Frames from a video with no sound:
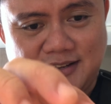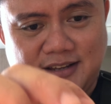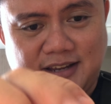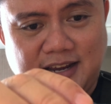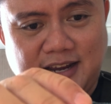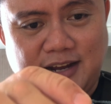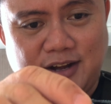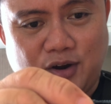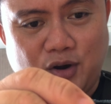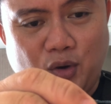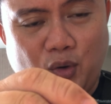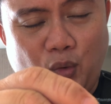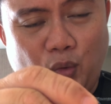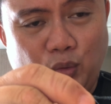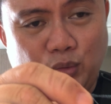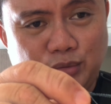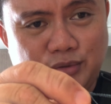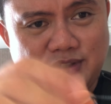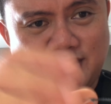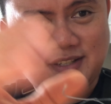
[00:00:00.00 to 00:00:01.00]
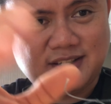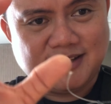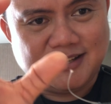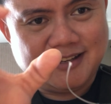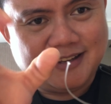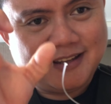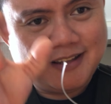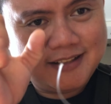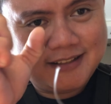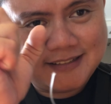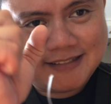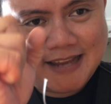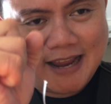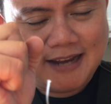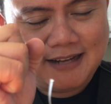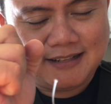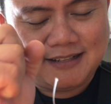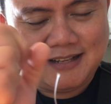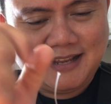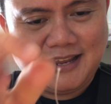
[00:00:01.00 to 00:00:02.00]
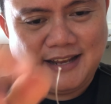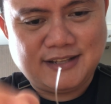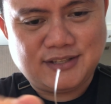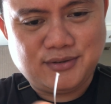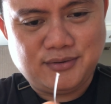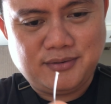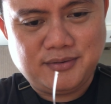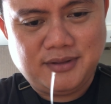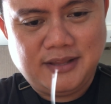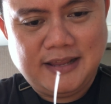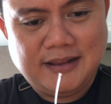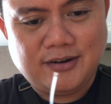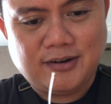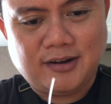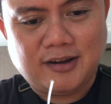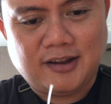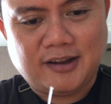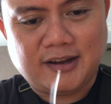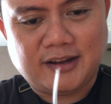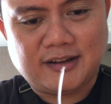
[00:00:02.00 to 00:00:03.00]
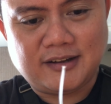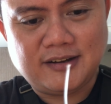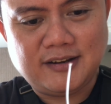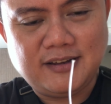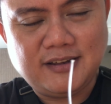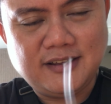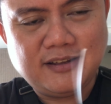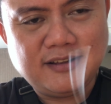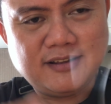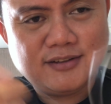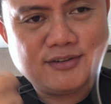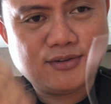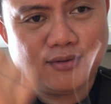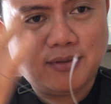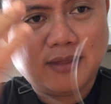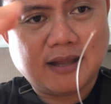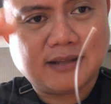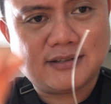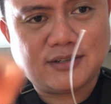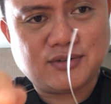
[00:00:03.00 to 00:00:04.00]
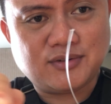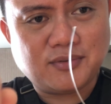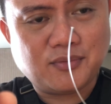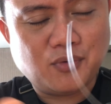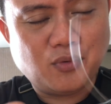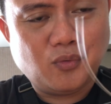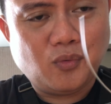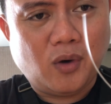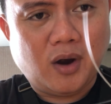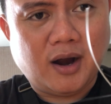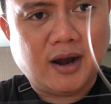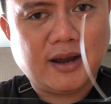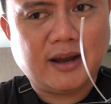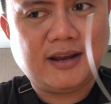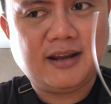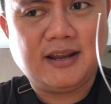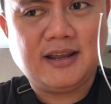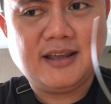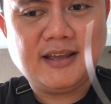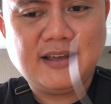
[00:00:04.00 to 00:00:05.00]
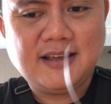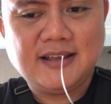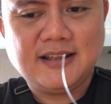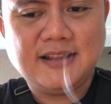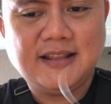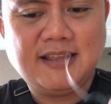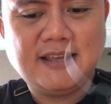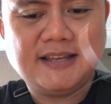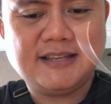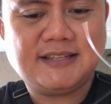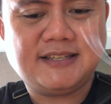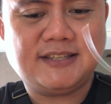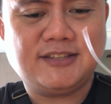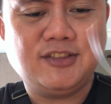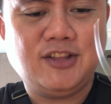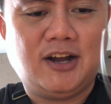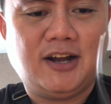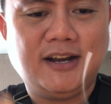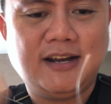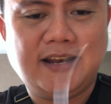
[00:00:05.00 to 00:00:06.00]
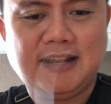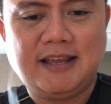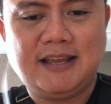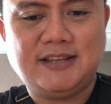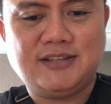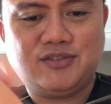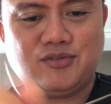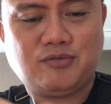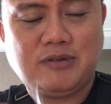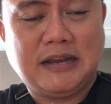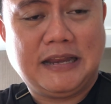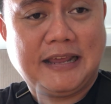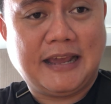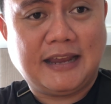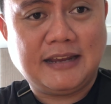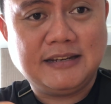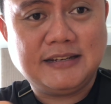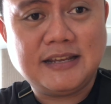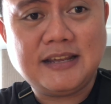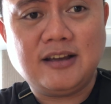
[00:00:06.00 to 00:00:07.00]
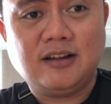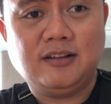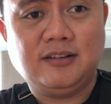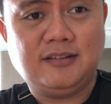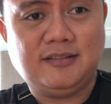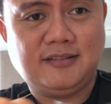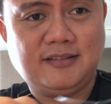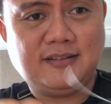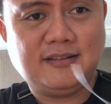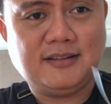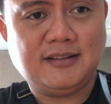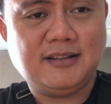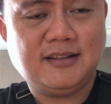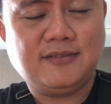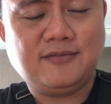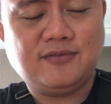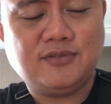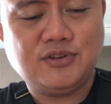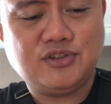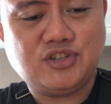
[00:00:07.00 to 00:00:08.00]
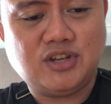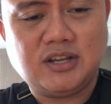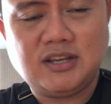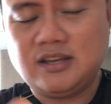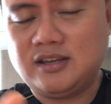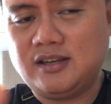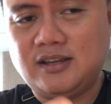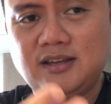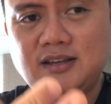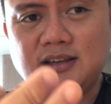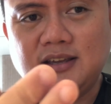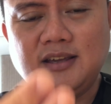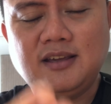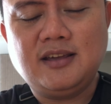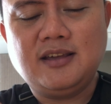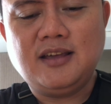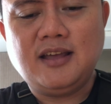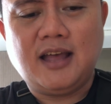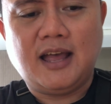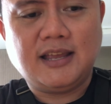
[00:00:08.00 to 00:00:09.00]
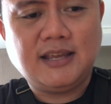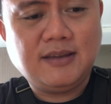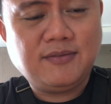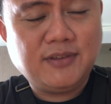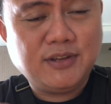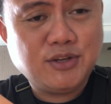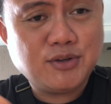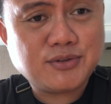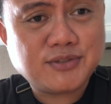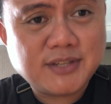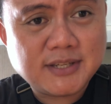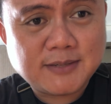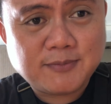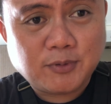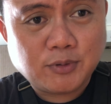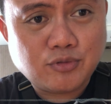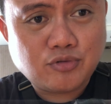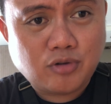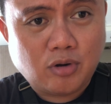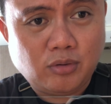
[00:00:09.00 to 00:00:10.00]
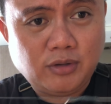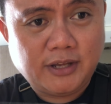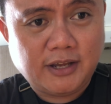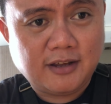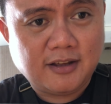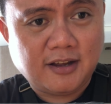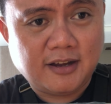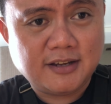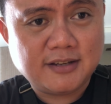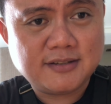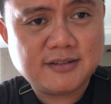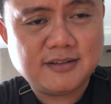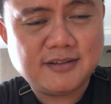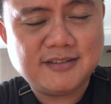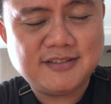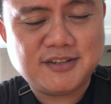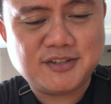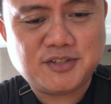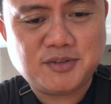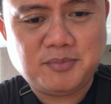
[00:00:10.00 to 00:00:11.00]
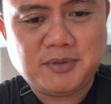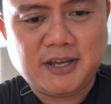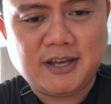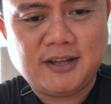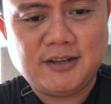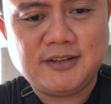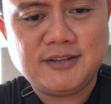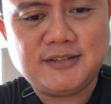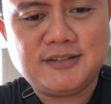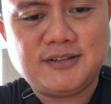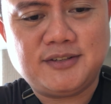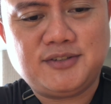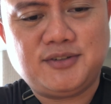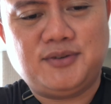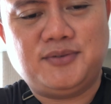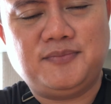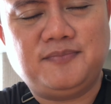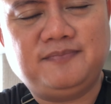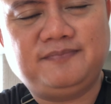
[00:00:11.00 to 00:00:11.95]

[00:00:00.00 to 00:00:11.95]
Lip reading: it holds tightly into the leader line. So that's why this knot is really ideal for jigging. I even use this for trolling, guys, just to be honest. So